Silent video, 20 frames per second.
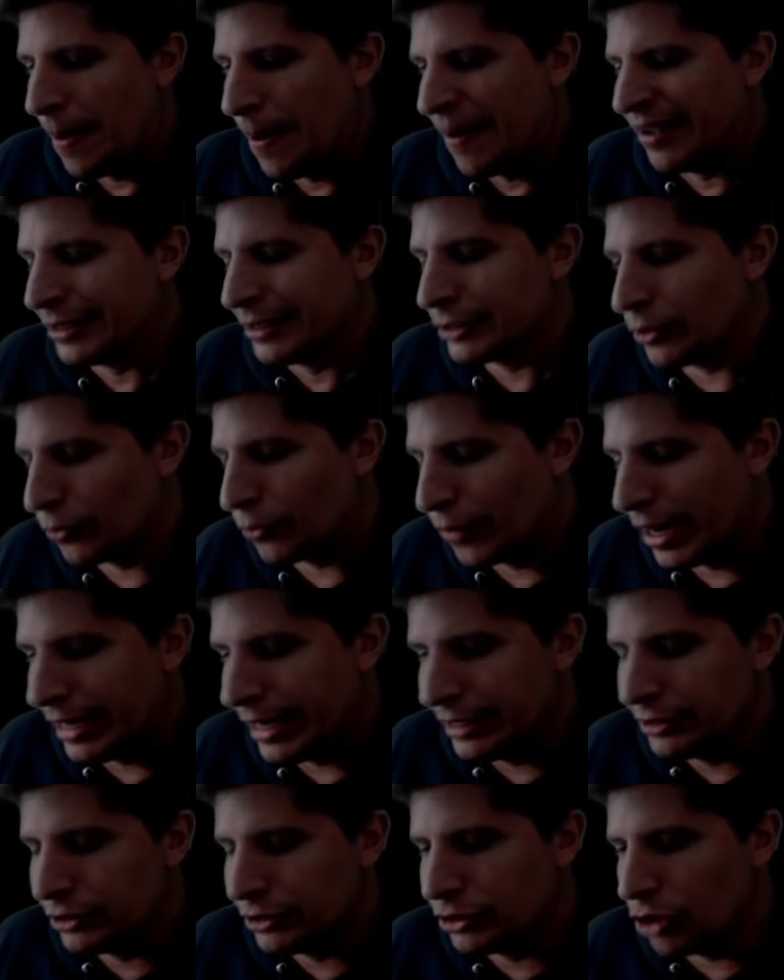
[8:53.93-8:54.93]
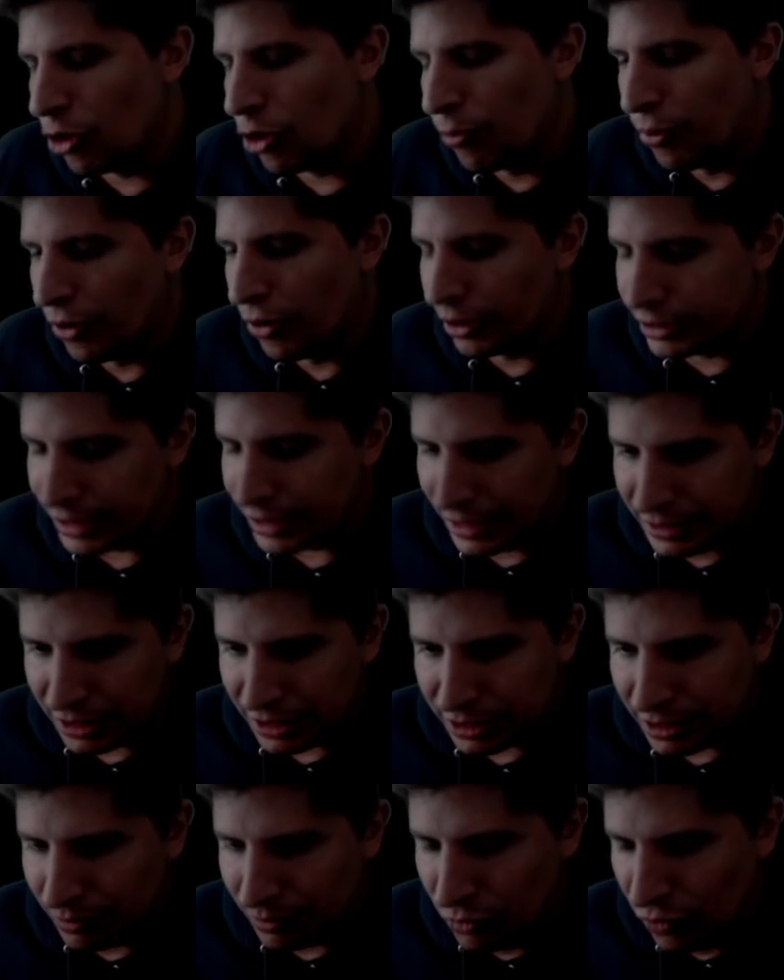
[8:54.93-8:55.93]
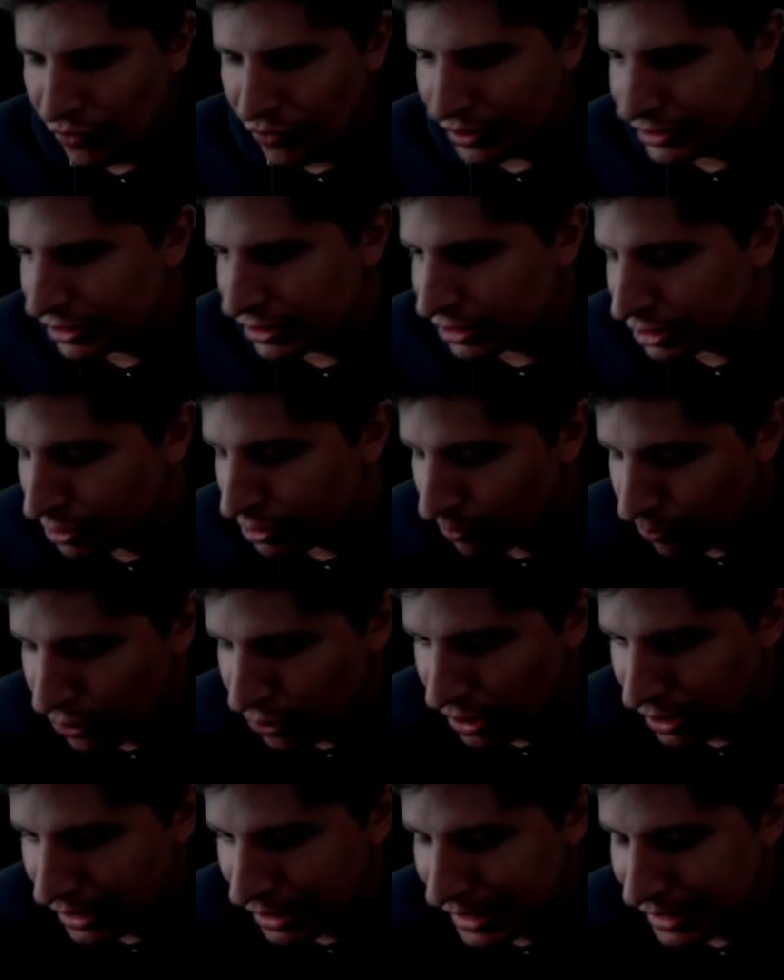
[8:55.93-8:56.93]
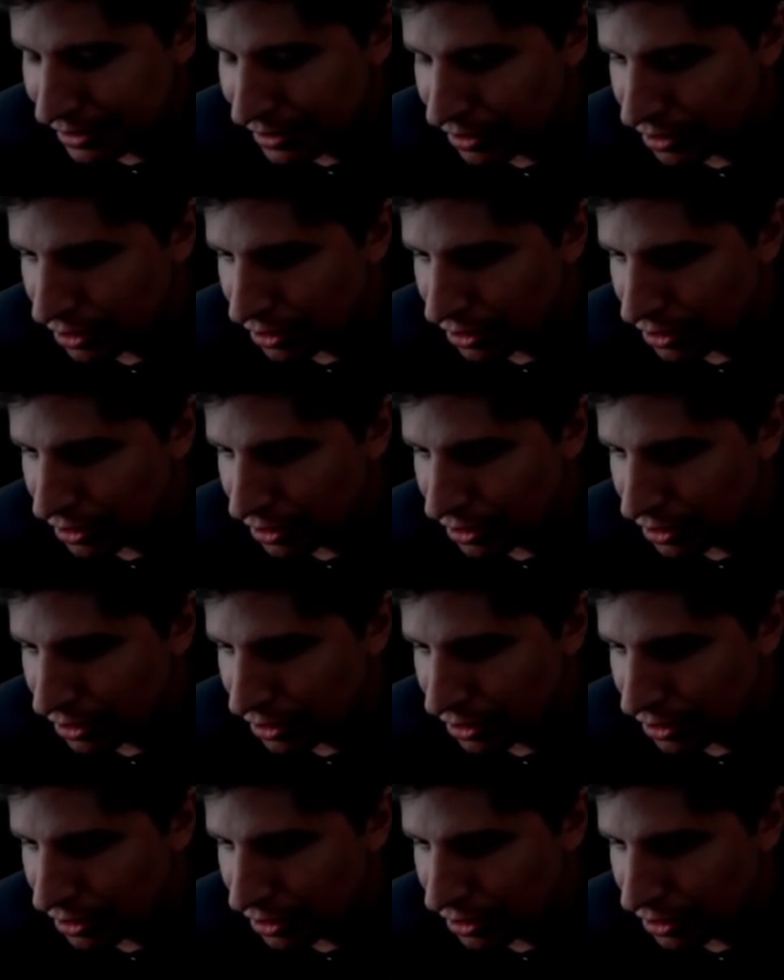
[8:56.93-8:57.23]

So Raiden's Joe push is just a move that's just complete